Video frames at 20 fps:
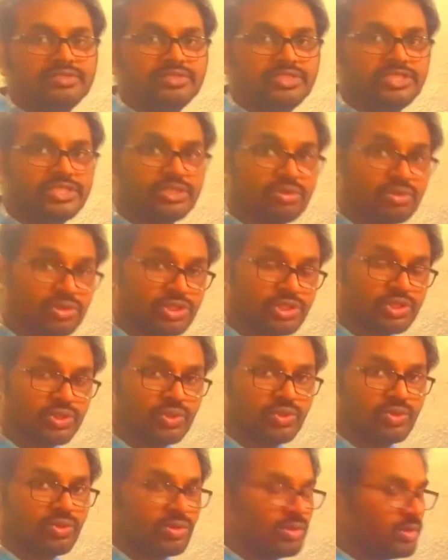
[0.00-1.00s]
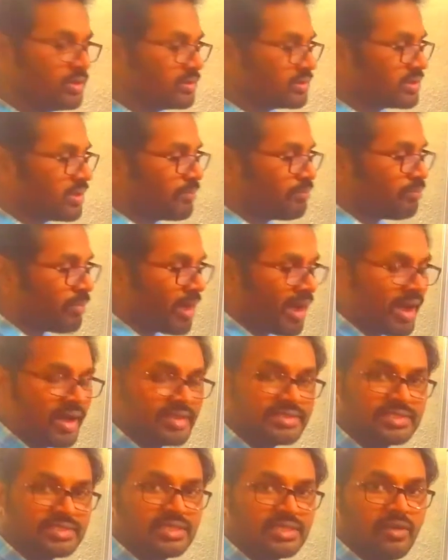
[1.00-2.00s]
due to the
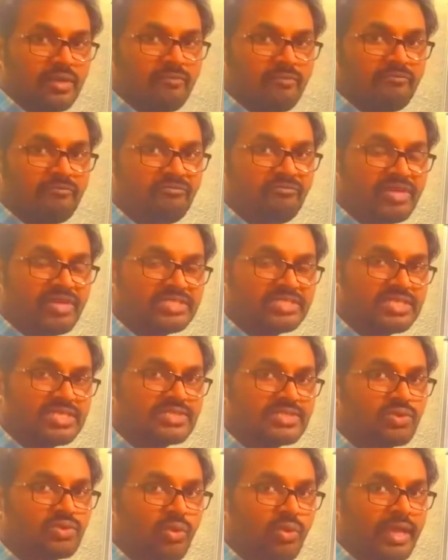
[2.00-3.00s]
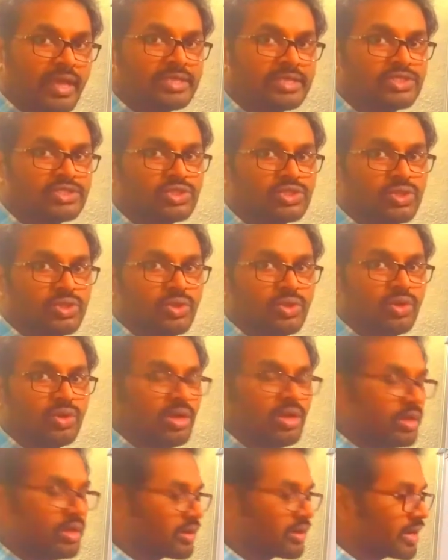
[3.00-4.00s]
mass which is going
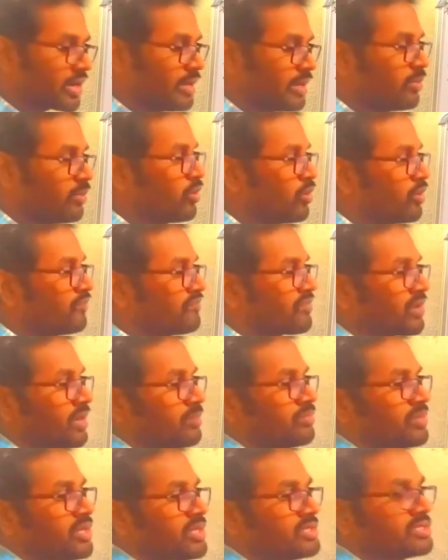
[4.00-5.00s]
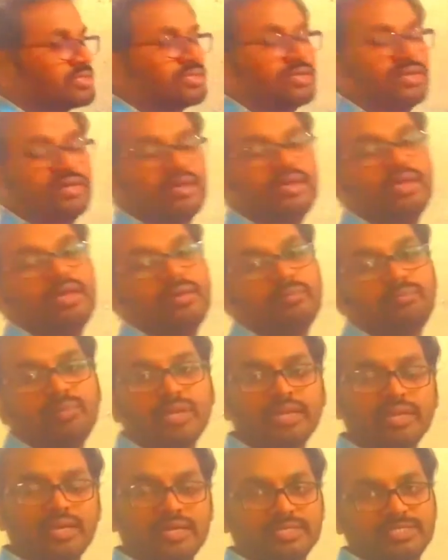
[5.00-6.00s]
to remove from this
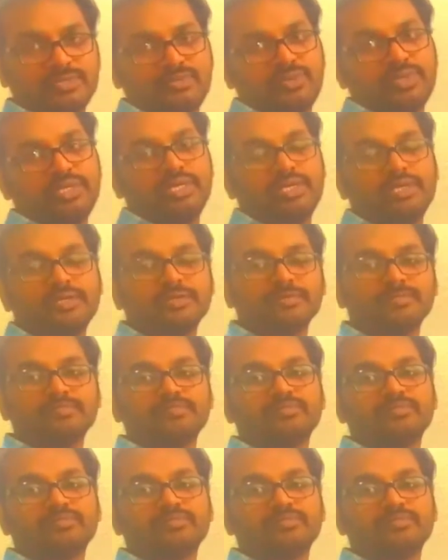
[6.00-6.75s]
bigger sphere.